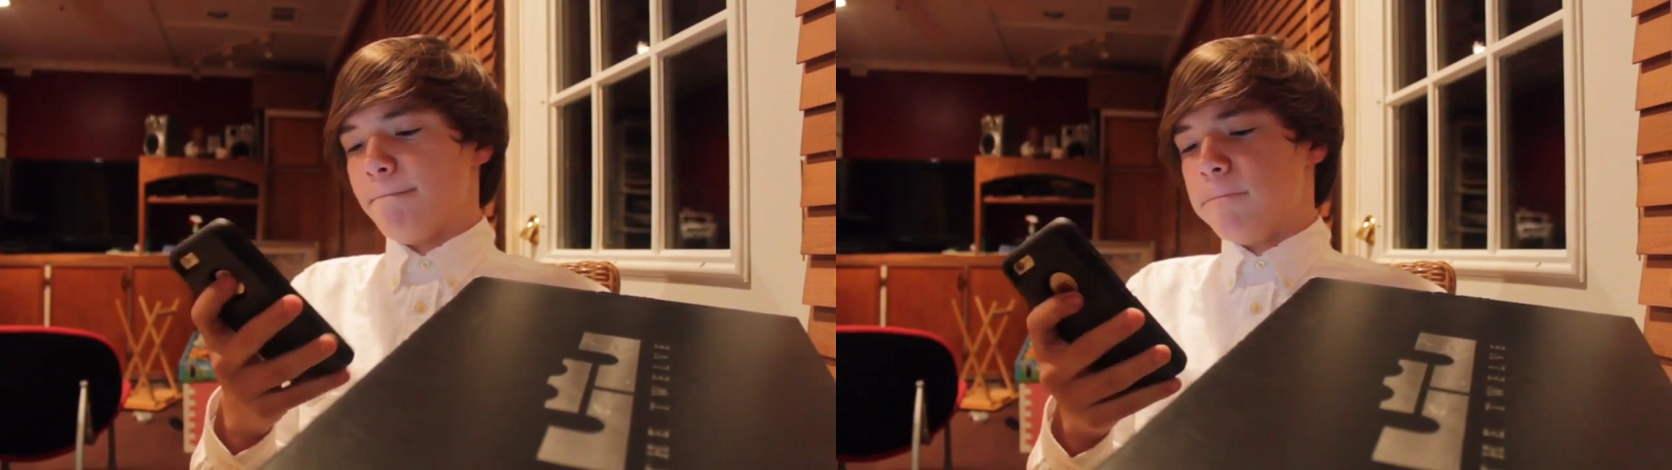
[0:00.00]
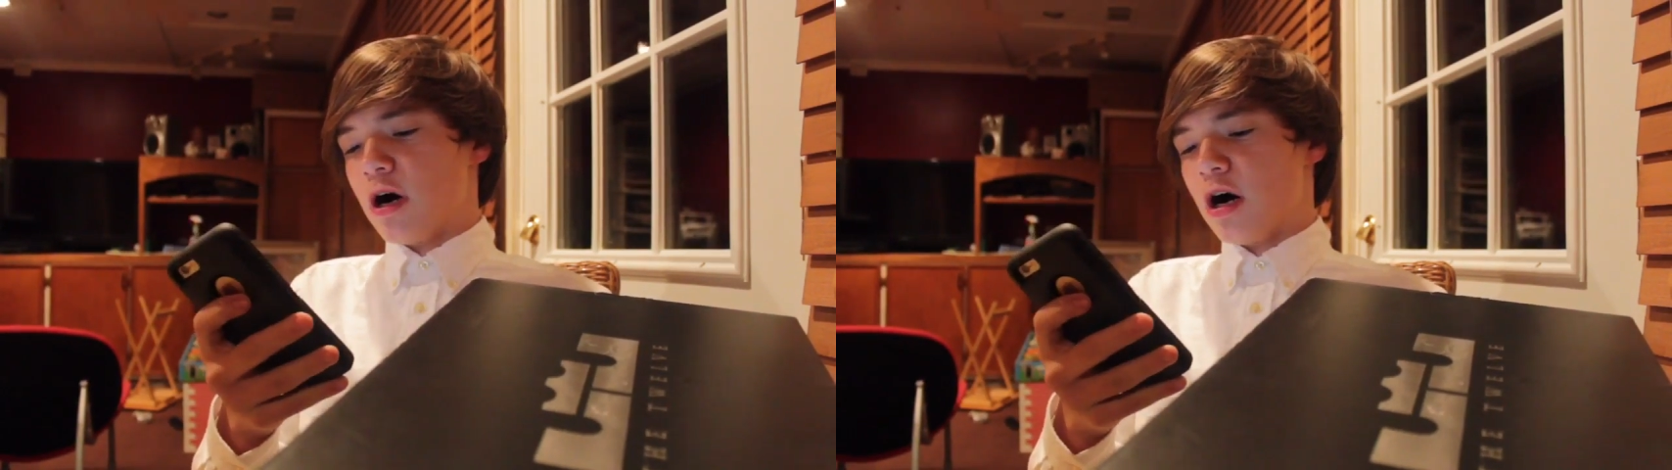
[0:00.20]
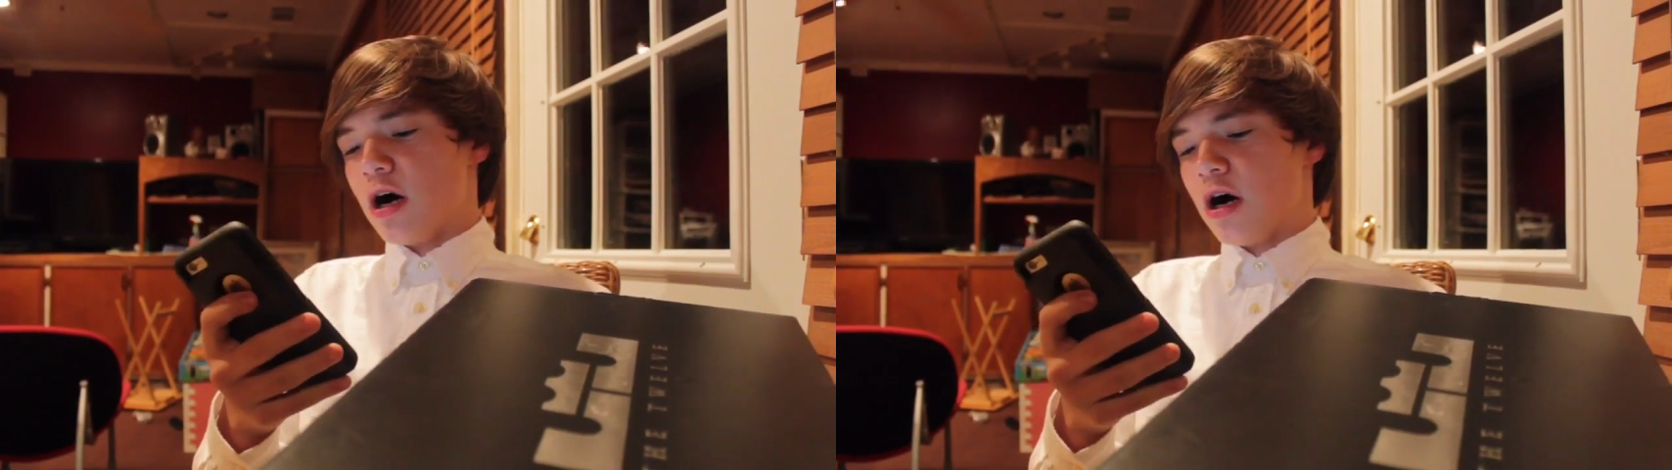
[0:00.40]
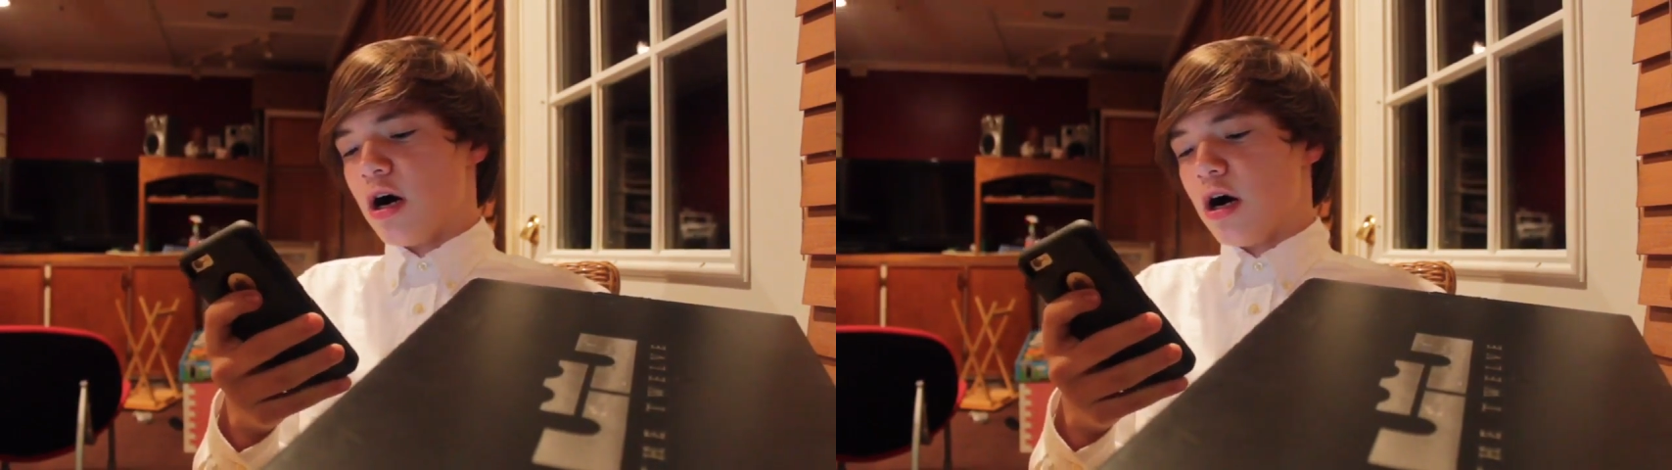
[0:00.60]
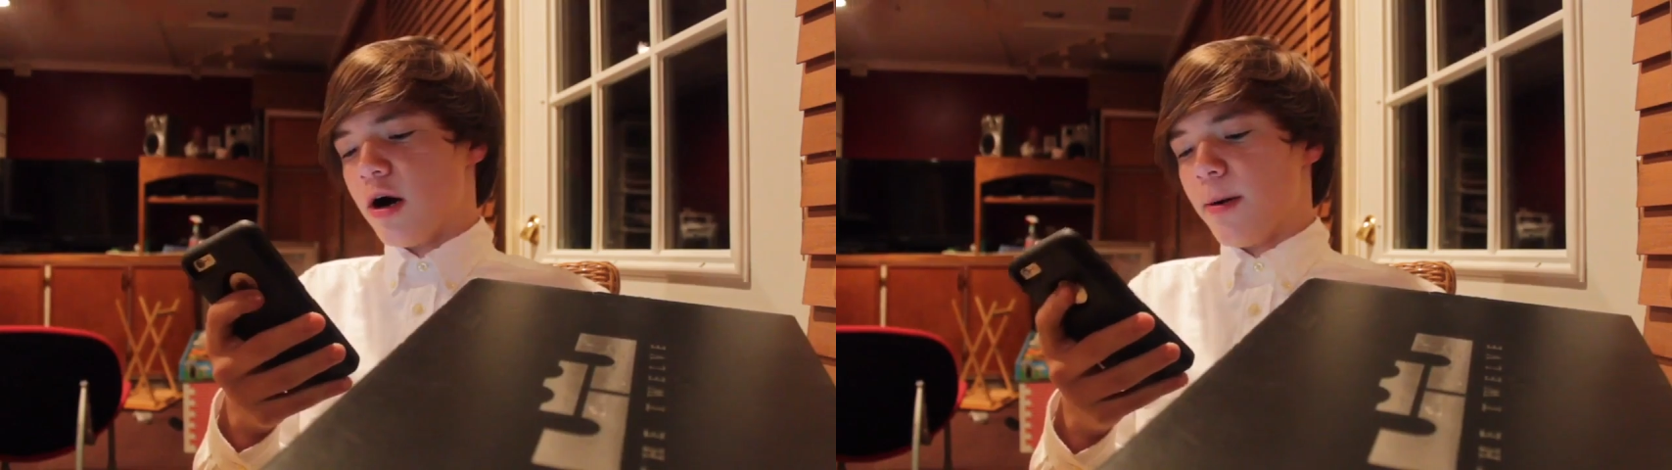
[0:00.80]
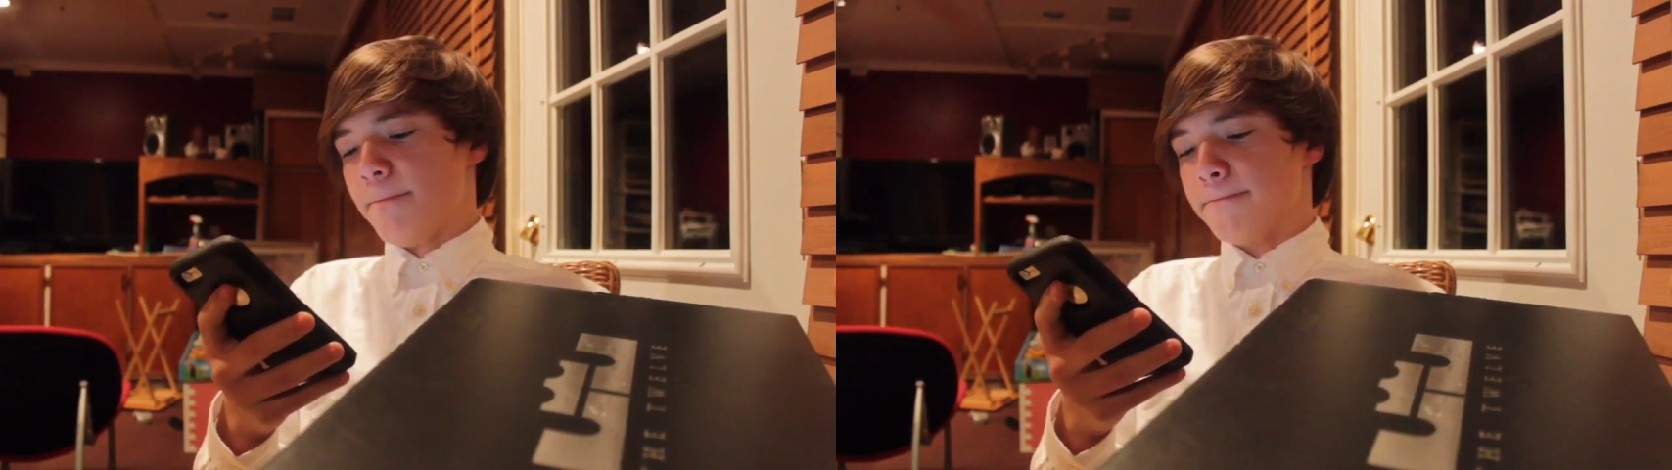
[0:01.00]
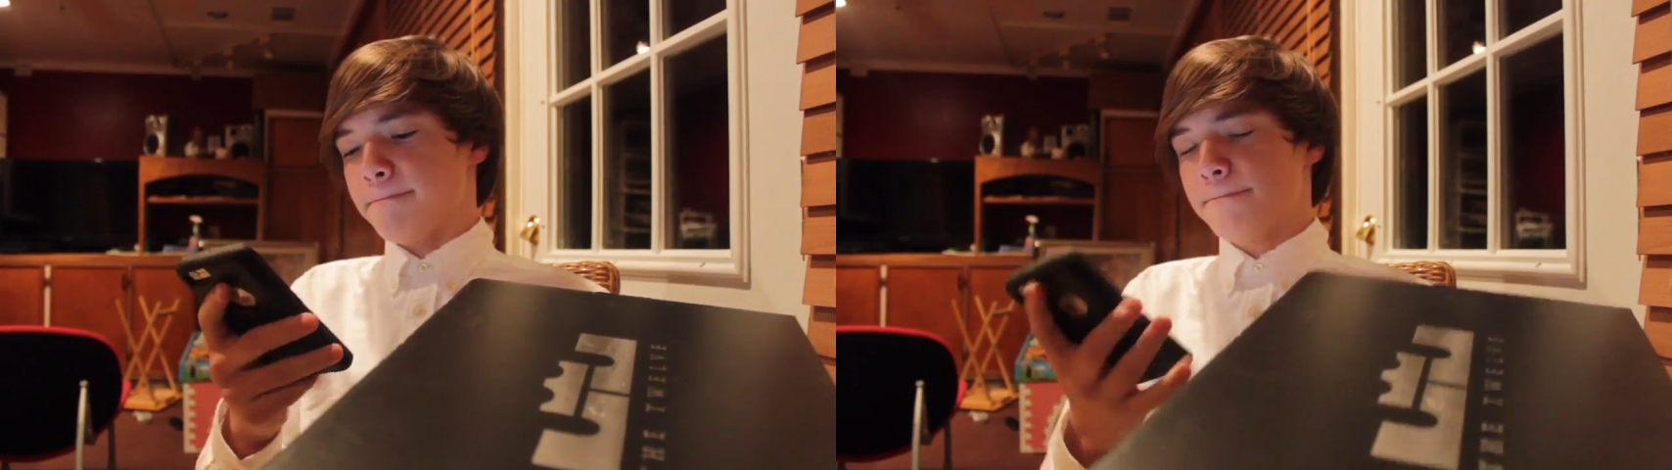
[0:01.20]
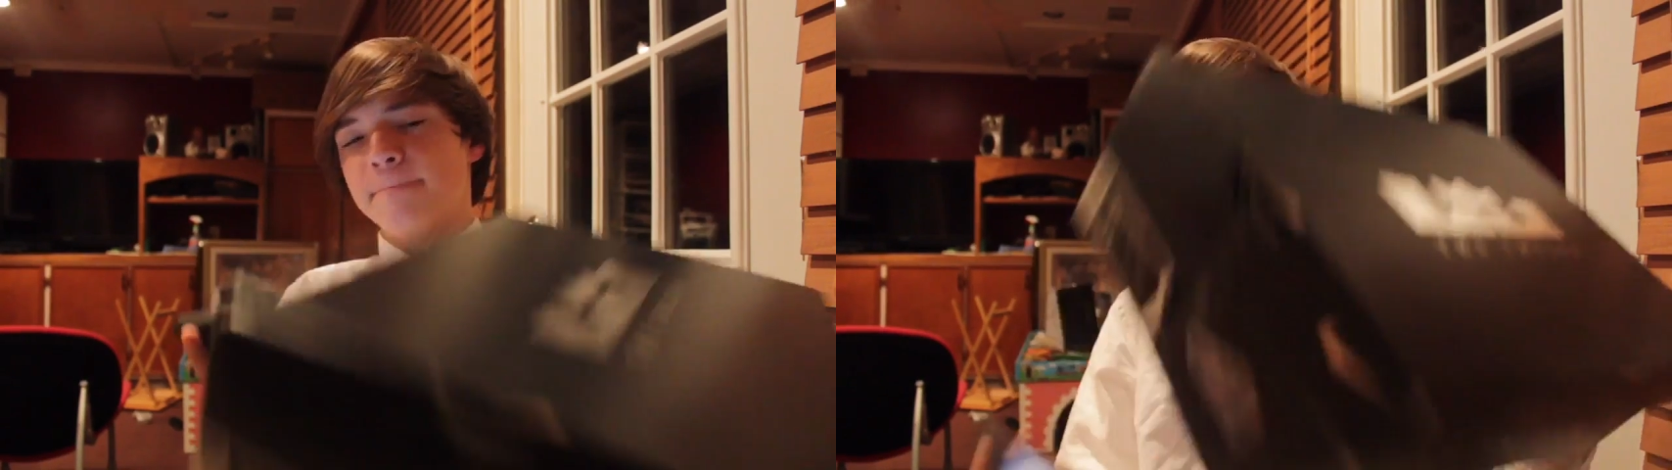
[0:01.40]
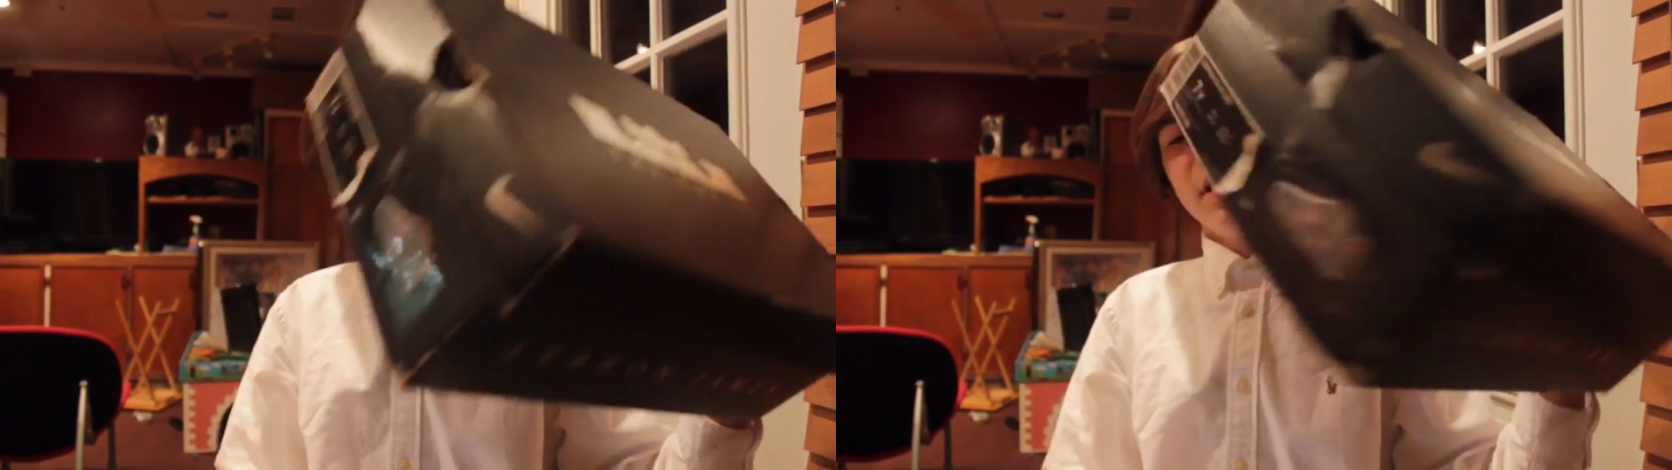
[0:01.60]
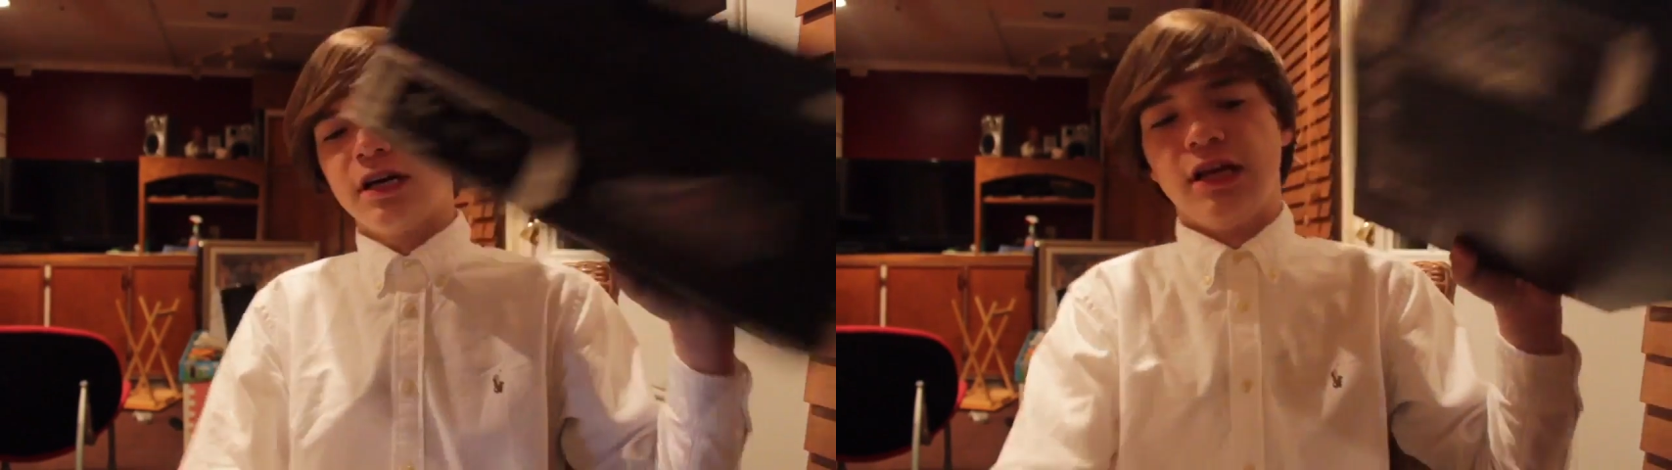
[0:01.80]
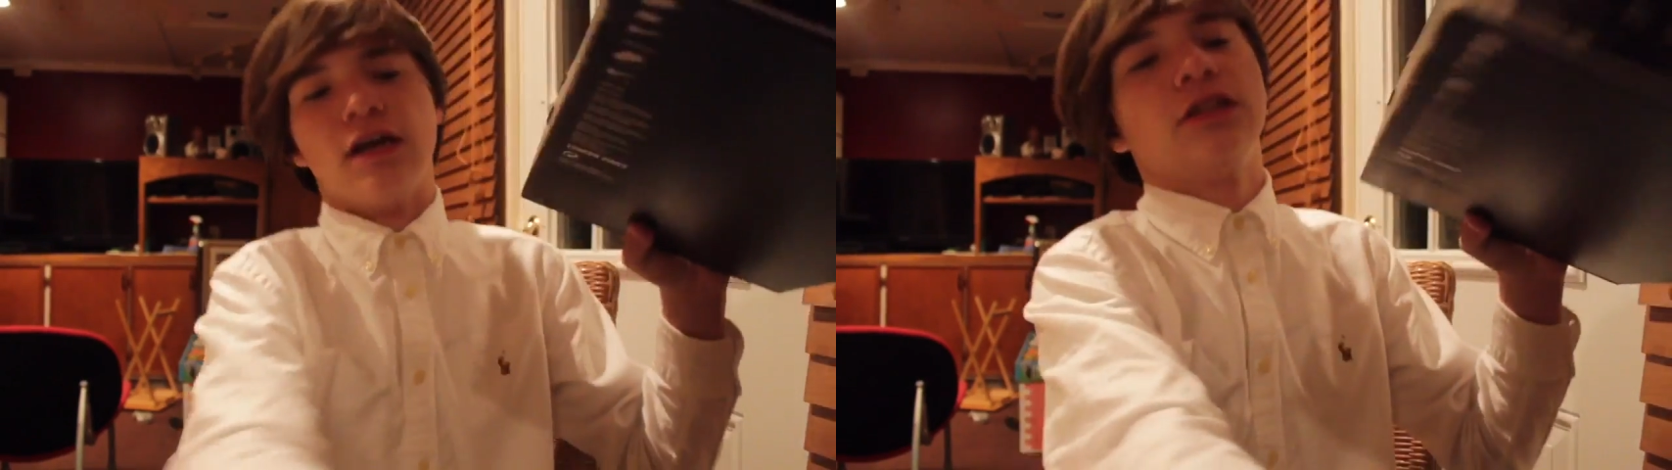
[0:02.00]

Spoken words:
But yeah,